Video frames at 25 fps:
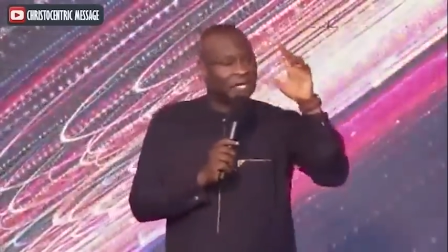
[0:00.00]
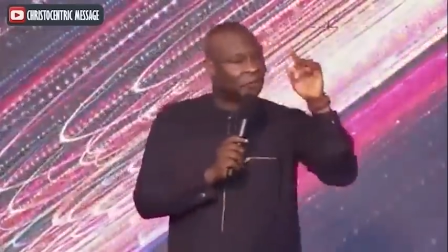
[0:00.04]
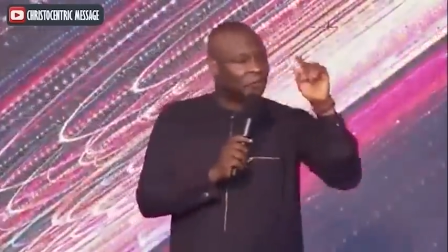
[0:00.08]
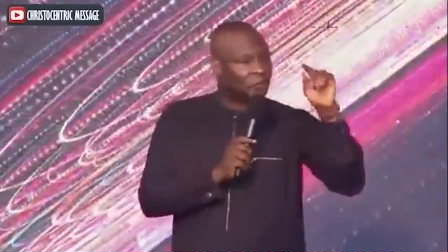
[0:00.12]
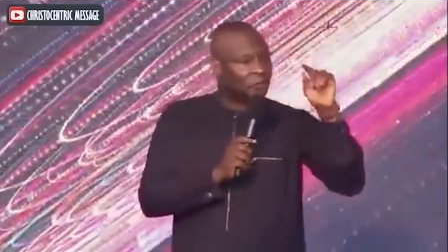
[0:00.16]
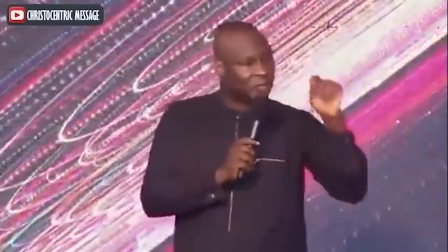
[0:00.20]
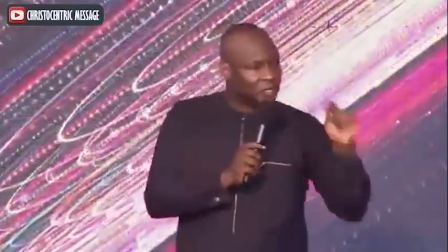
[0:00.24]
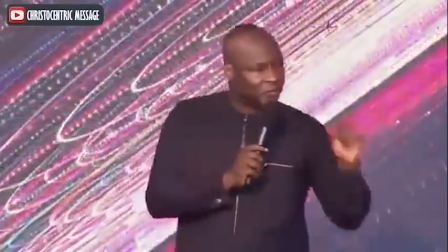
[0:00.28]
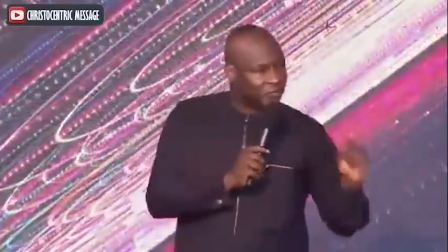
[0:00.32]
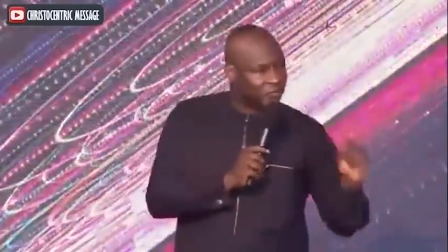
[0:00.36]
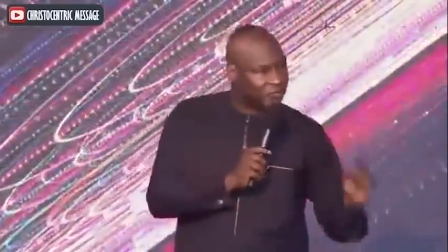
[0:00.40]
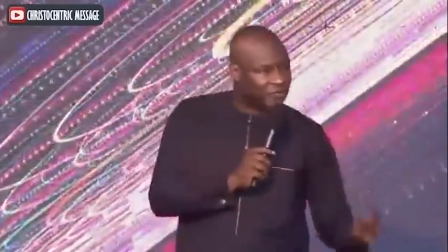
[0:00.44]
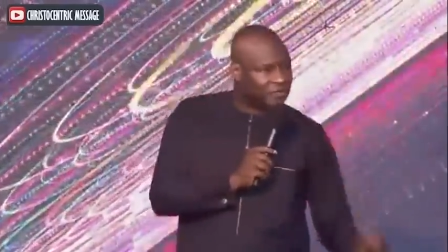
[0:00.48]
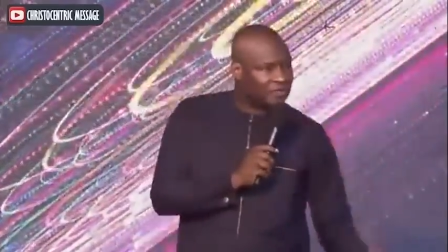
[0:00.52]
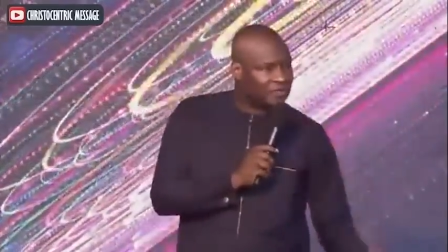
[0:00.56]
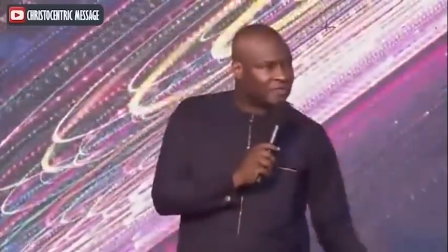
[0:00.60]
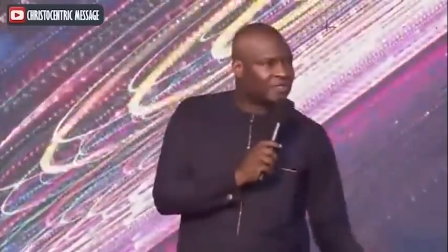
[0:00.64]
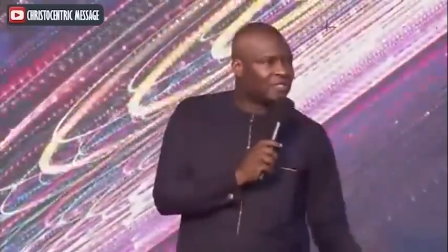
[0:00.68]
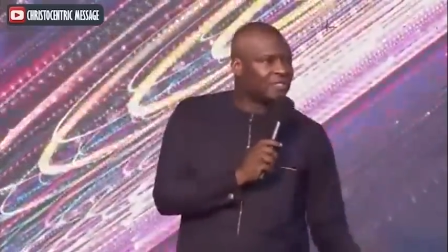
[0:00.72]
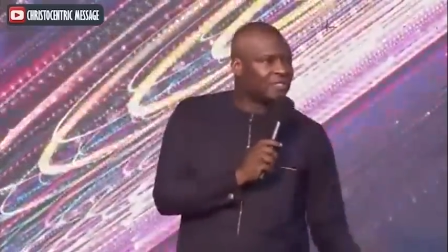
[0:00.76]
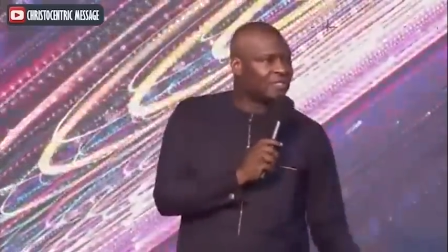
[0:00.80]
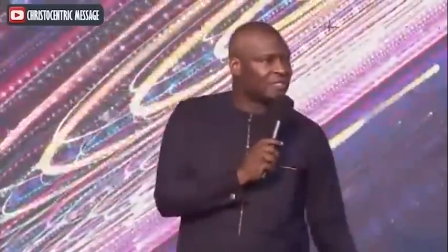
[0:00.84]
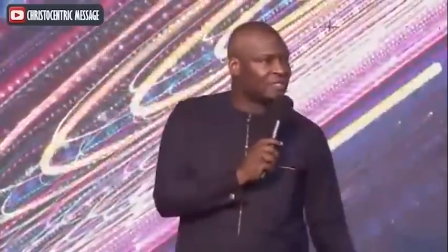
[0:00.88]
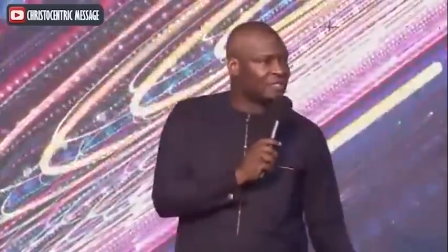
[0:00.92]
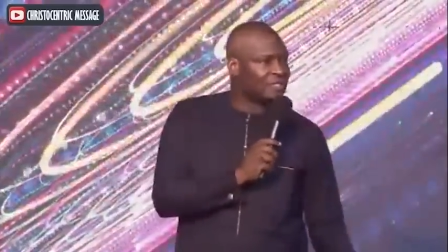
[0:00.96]
to even
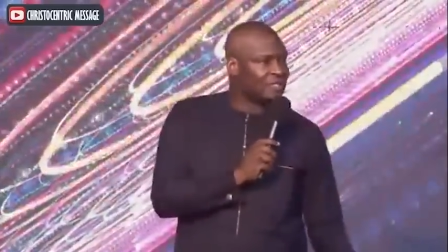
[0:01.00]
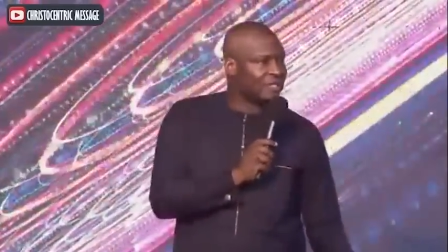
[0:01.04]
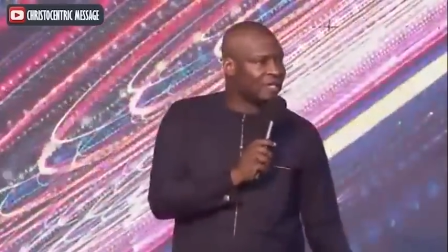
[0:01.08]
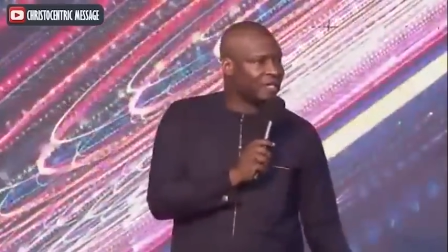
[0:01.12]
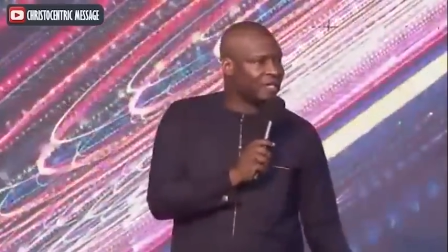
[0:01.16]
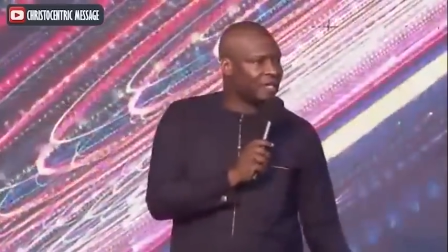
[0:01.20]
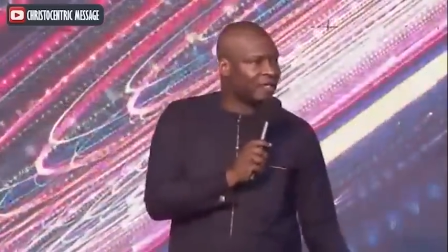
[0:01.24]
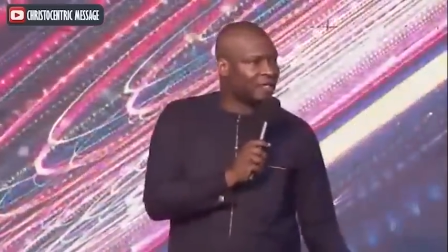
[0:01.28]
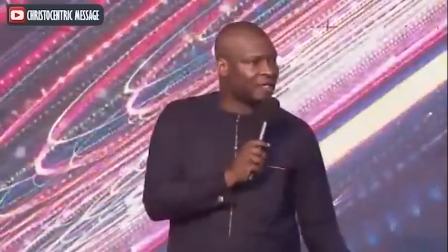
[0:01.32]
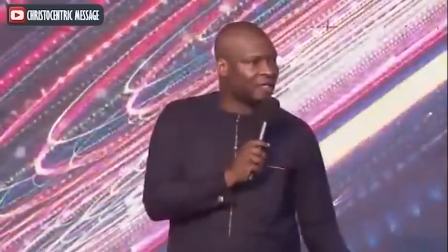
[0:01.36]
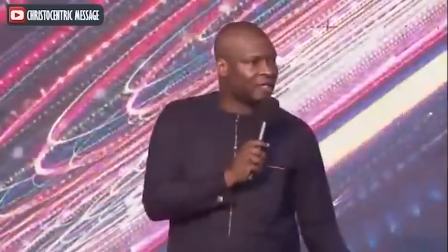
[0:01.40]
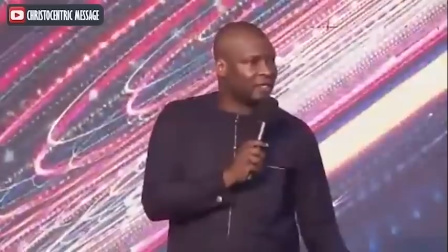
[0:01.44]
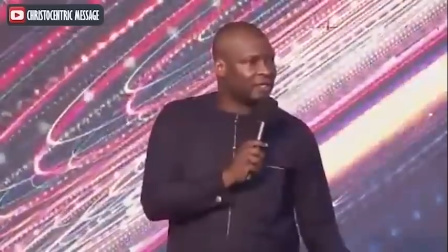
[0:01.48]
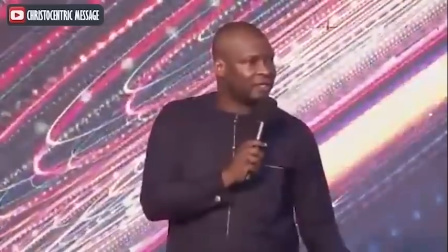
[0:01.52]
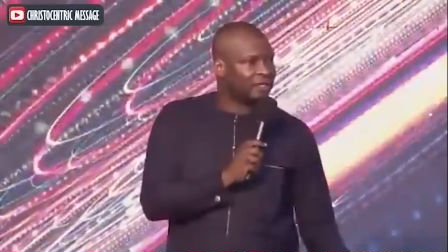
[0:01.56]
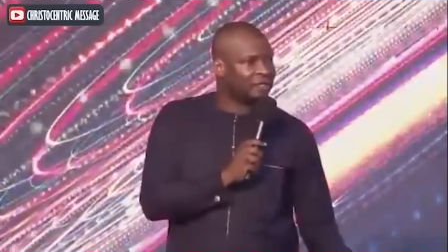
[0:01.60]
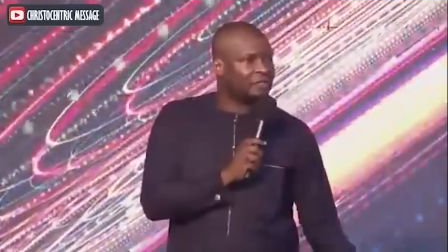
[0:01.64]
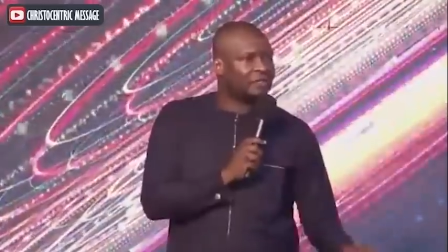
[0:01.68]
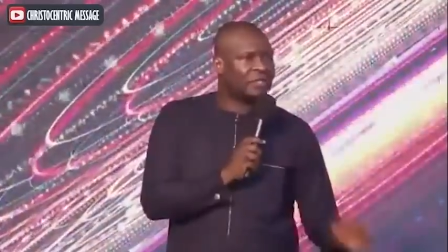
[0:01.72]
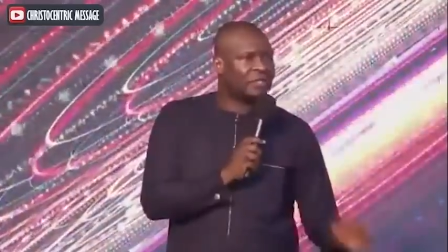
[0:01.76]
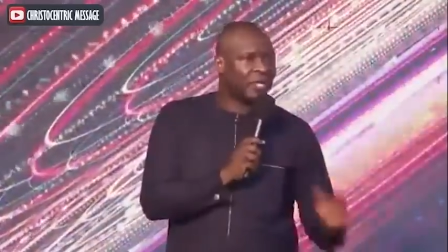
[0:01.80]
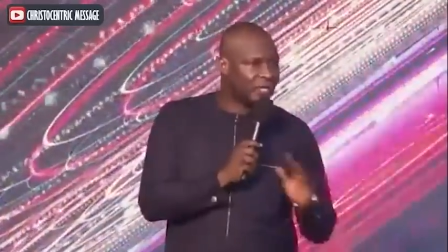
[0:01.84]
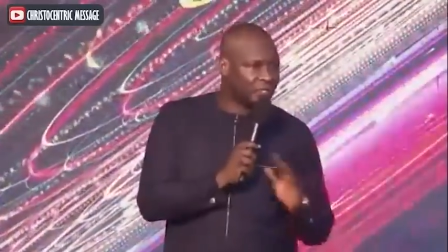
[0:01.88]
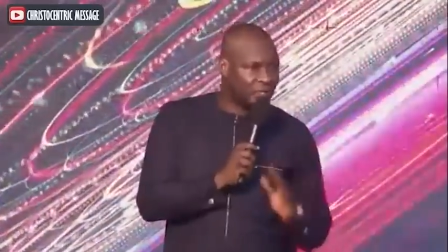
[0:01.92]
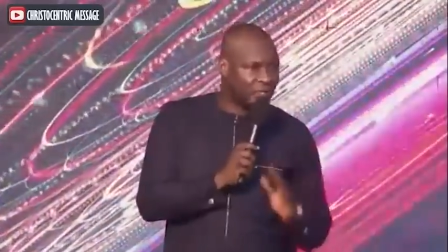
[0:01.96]
see this day.
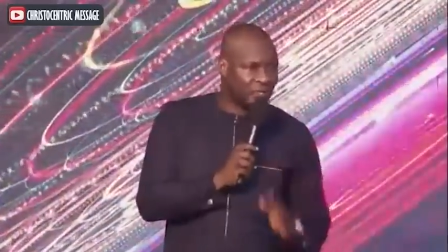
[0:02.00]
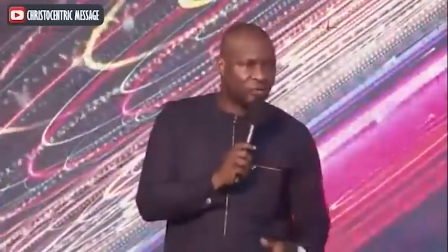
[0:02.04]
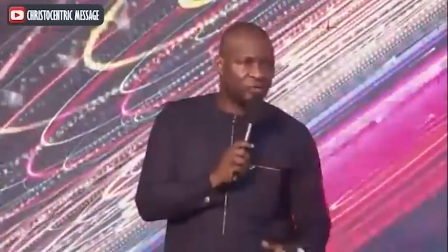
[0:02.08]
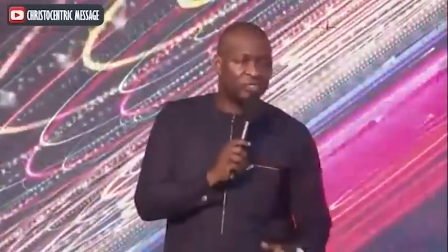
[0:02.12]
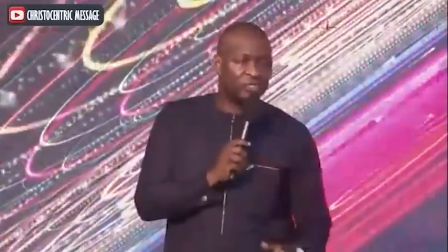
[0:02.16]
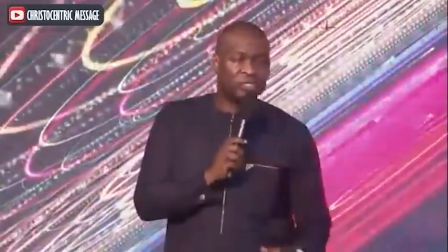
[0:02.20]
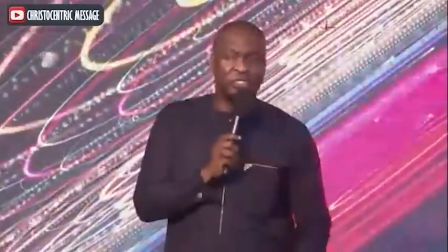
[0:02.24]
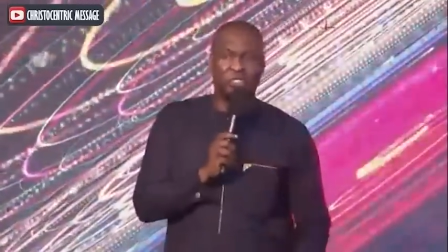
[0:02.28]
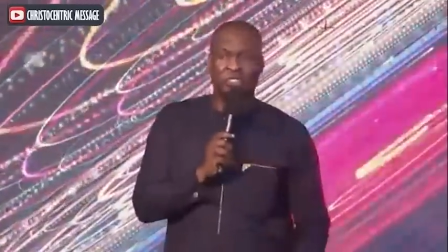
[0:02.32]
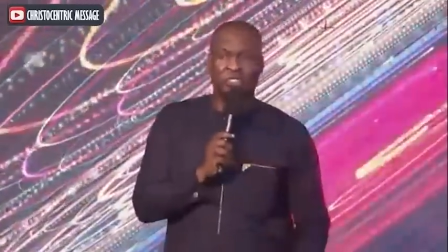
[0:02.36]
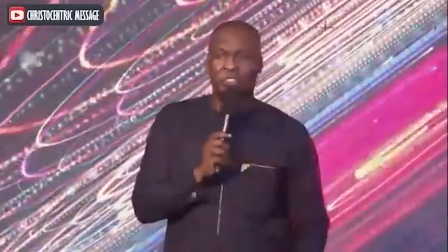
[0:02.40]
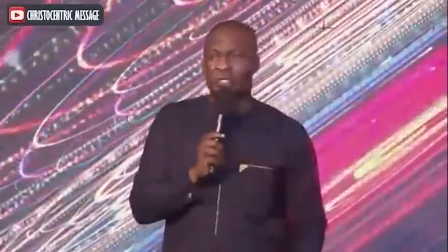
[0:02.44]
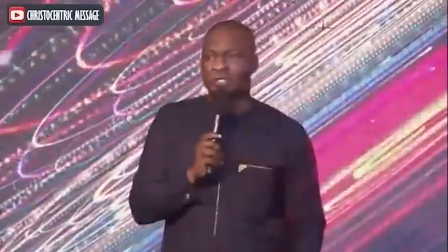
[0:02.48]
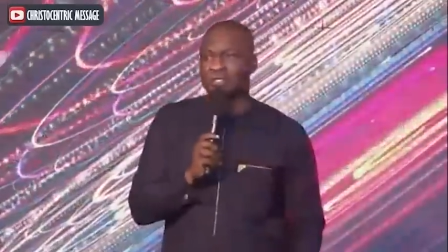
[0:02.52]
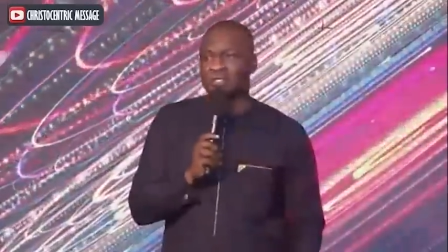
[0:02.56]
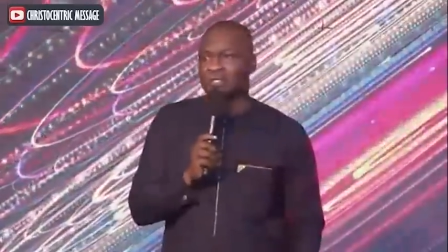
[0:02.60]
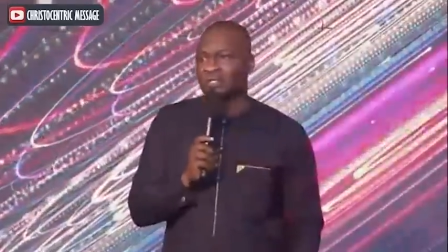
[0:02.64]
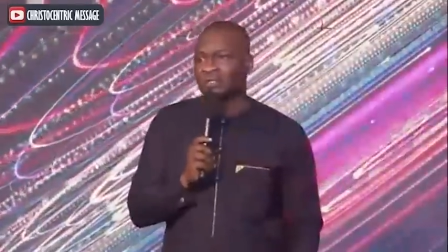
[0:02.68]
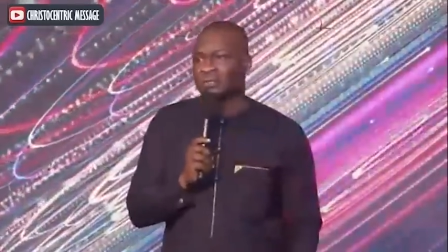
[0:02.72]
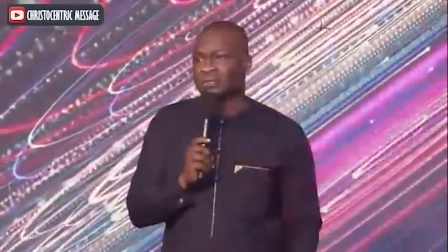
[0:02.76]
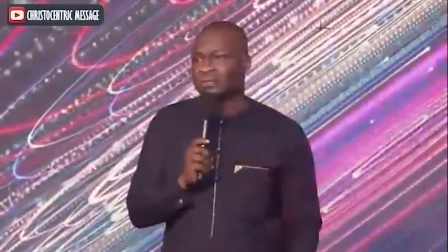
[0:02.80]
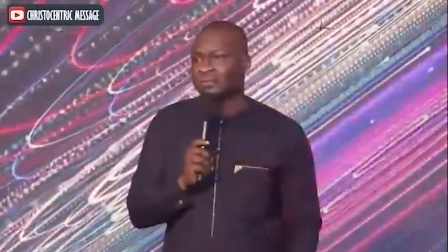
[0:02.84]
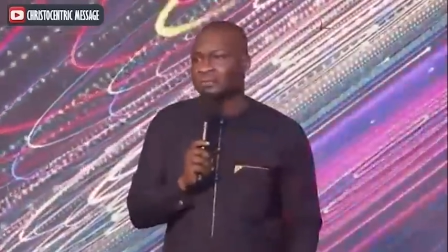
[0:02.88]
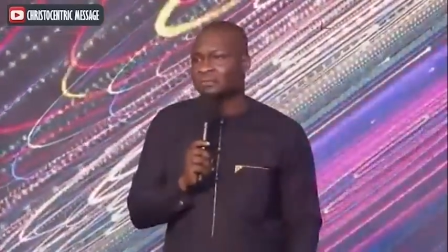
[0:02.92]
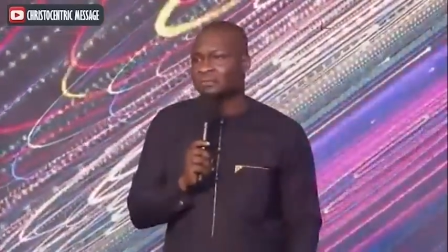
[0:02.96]
Thank you,
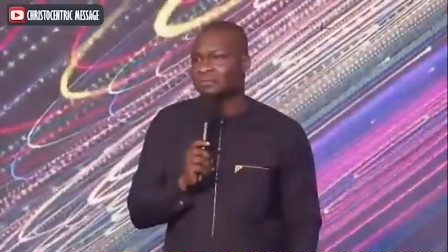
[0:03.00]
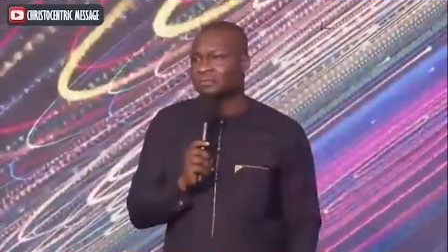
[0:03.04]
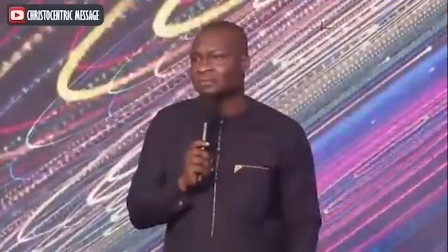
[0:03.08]
Jesus.